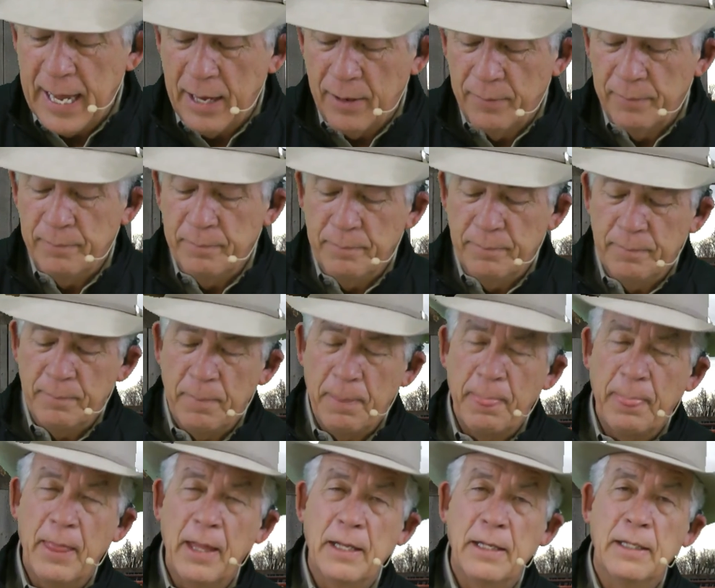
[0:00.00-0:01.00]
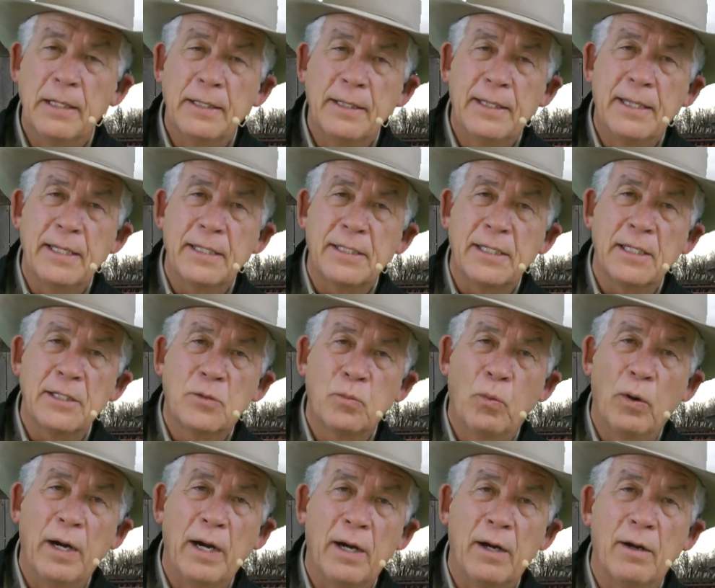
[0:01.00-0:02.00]
Now, this is
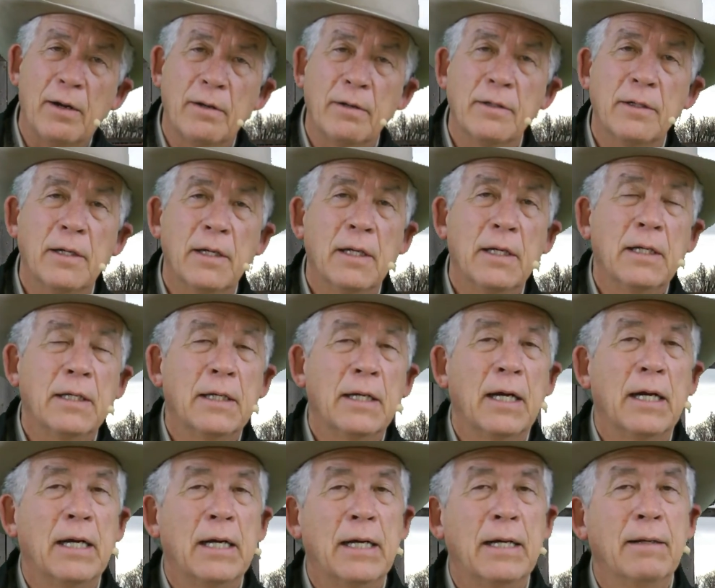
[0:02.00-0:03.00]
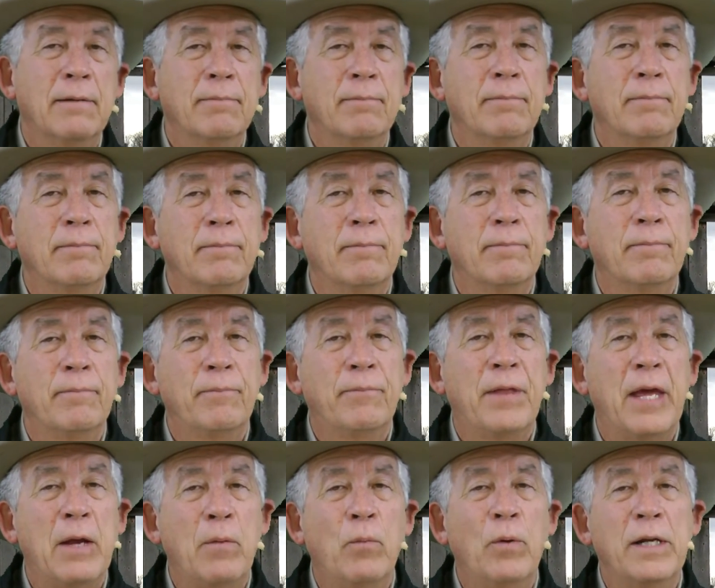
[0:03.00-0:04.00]
where
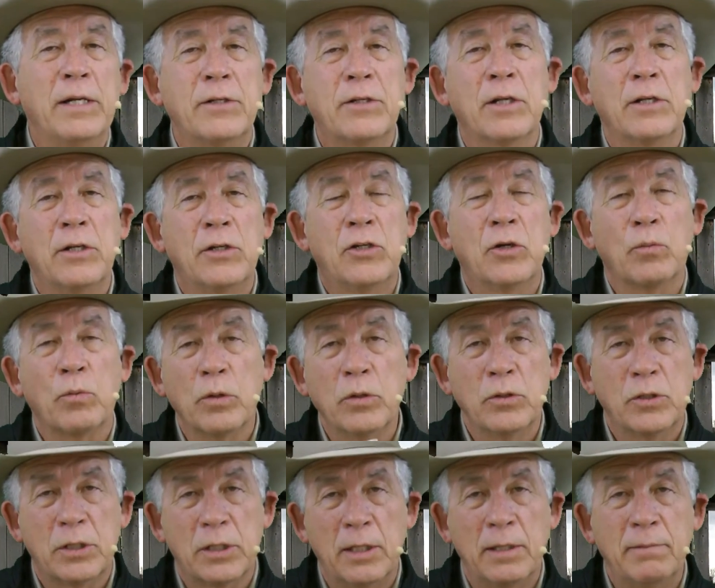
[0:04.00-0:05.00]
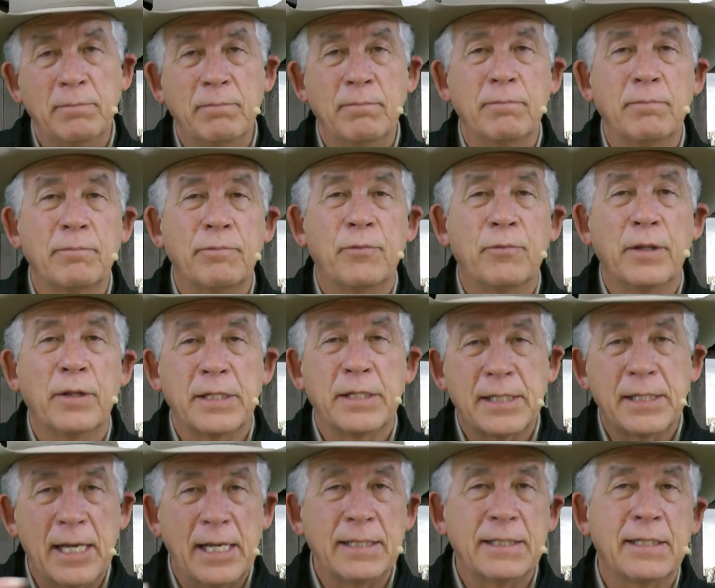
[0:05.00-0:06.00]
they went to Jerusalem for the
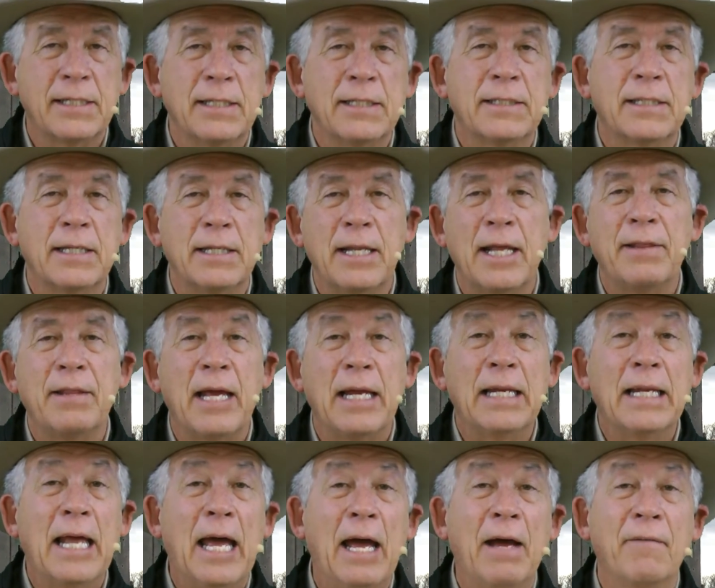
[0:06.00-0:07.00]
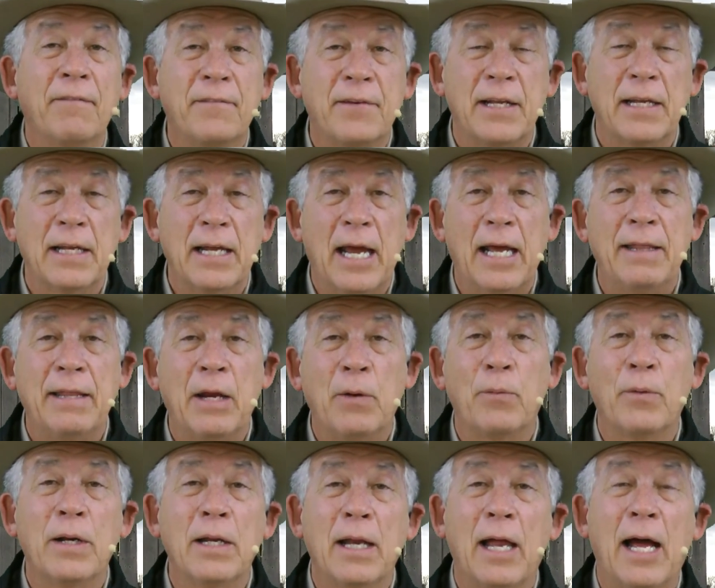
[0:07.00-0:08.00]
census, and then they left, and they
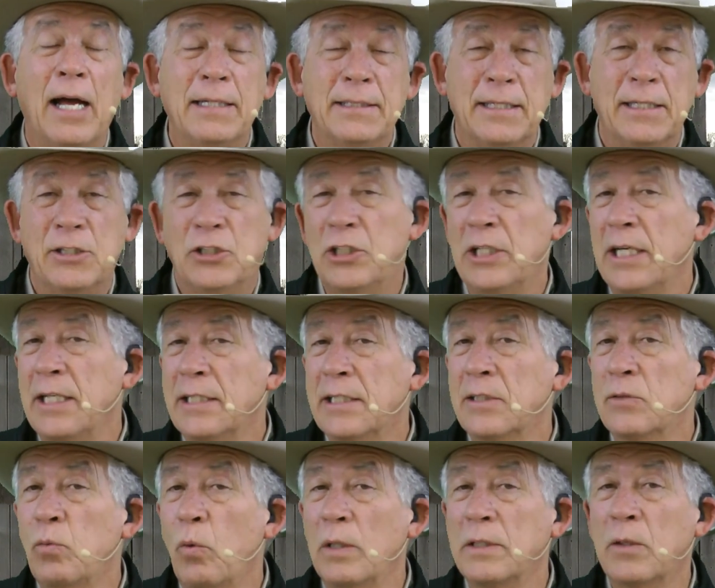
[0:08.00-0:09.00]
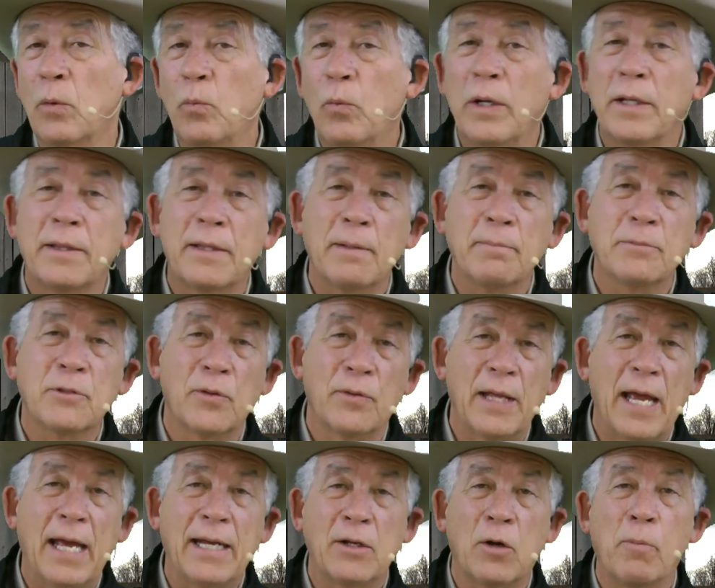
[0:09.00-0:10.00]
realized that Jesus wasn't with them, so
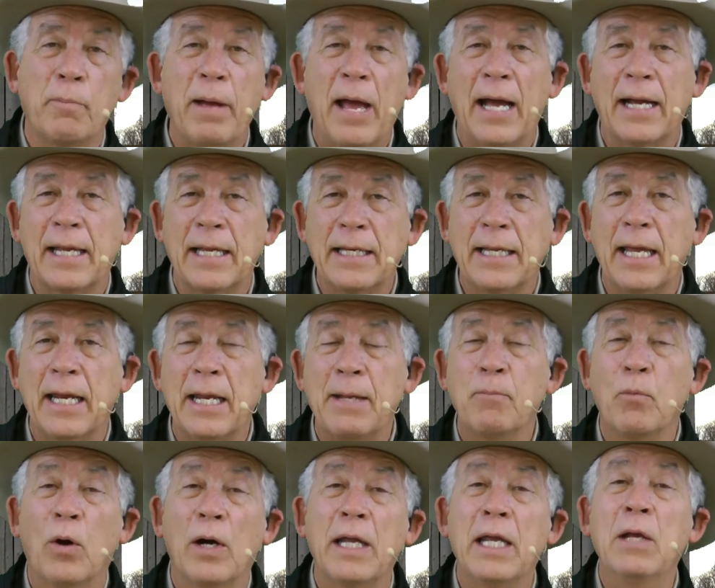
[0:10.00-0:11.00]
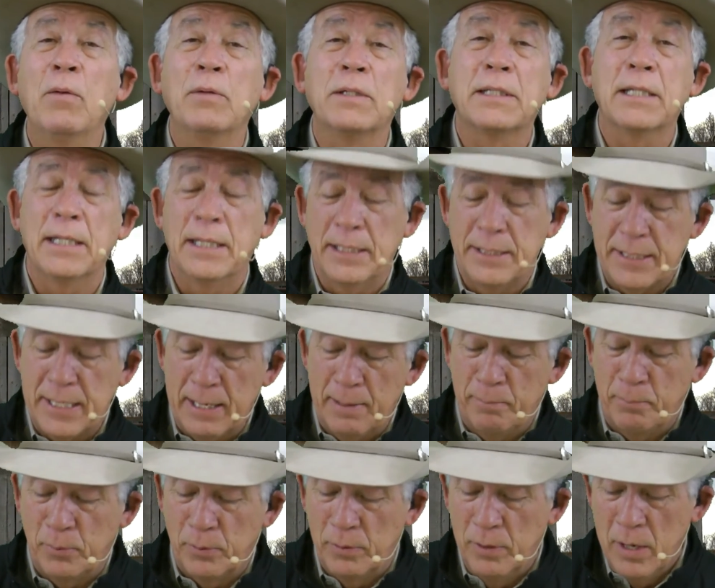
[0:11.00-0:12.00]
they had to go back and get him. Well, he was in the
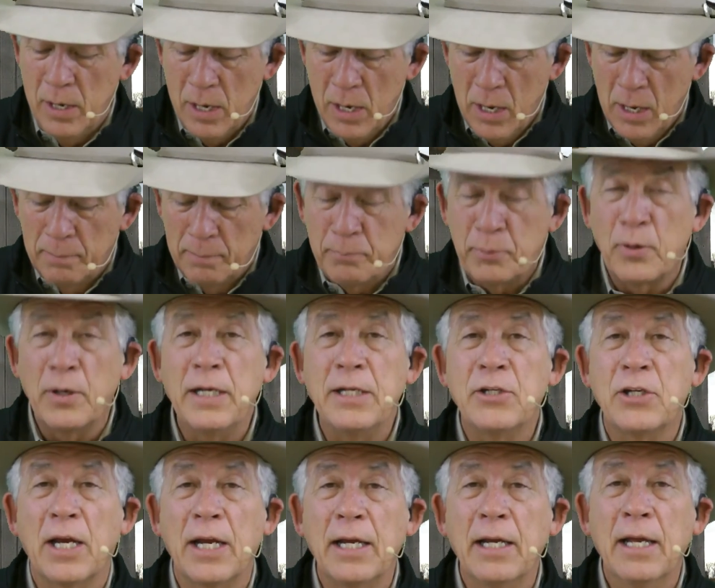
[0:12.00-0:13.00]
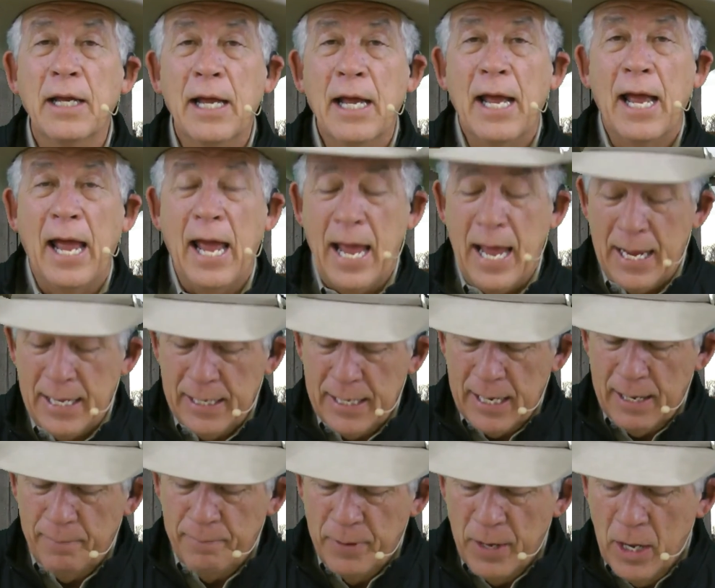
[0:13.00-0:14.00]
temple preaching,
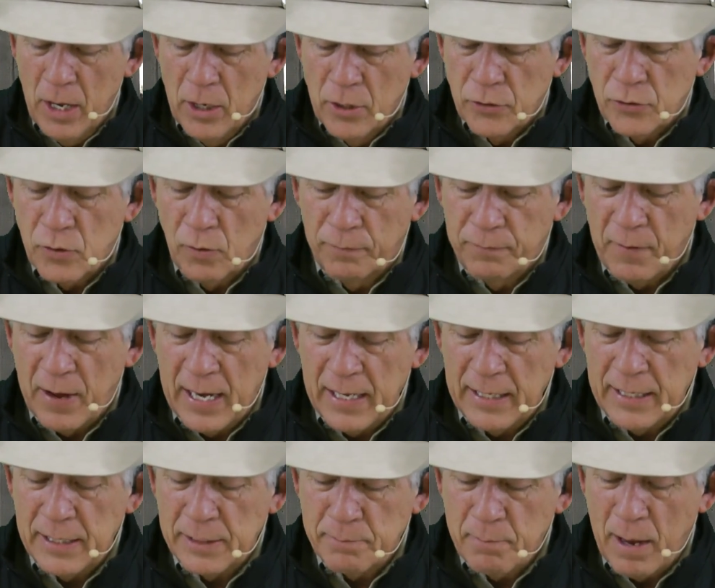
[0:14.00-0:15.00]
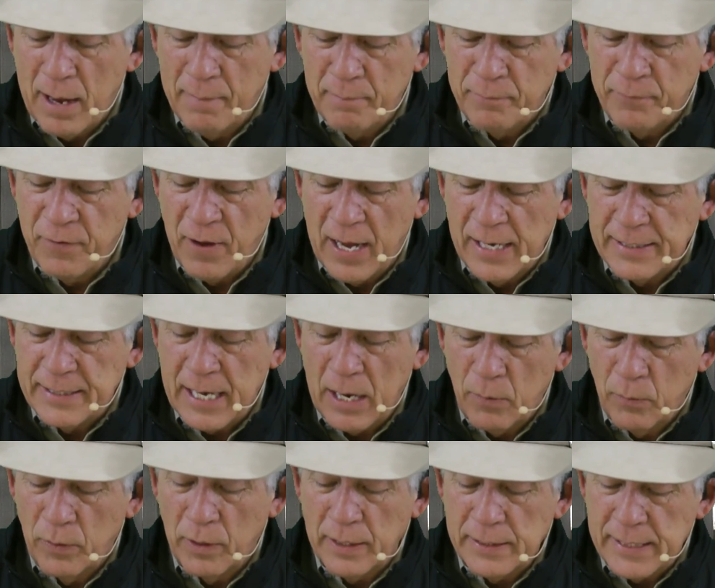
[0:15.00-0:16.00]
and so finally his mom finds
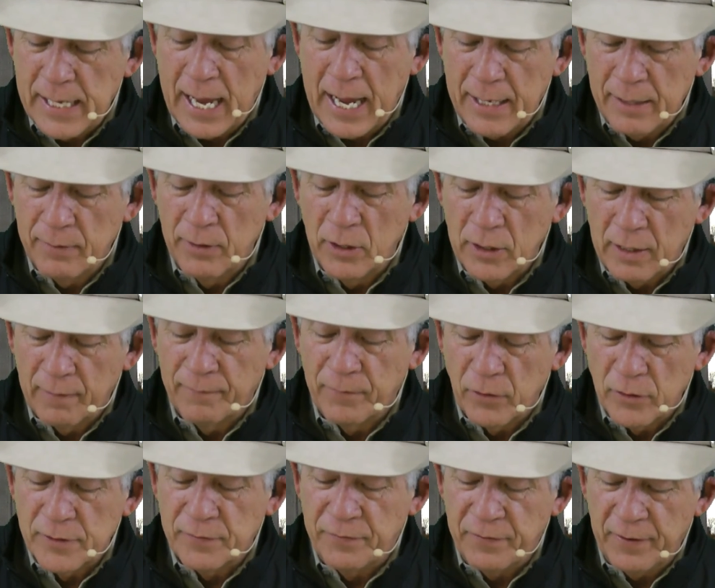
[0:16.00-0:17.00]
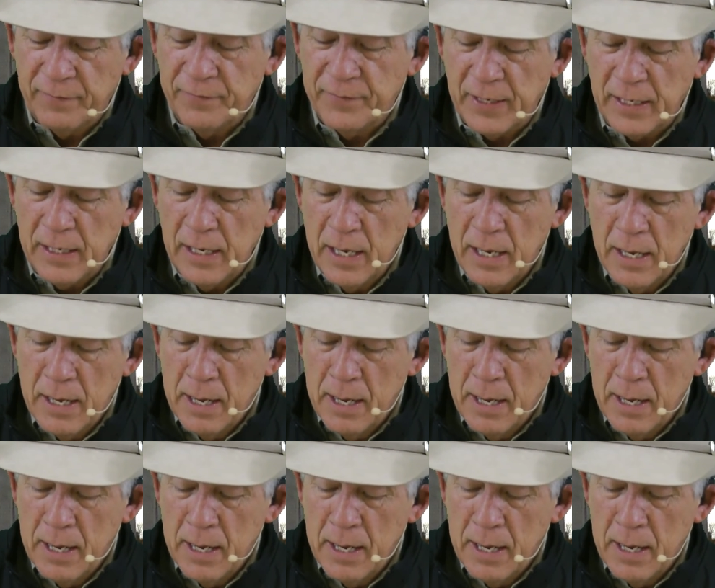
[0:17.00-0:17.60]
out where he's at, and look at verse 50.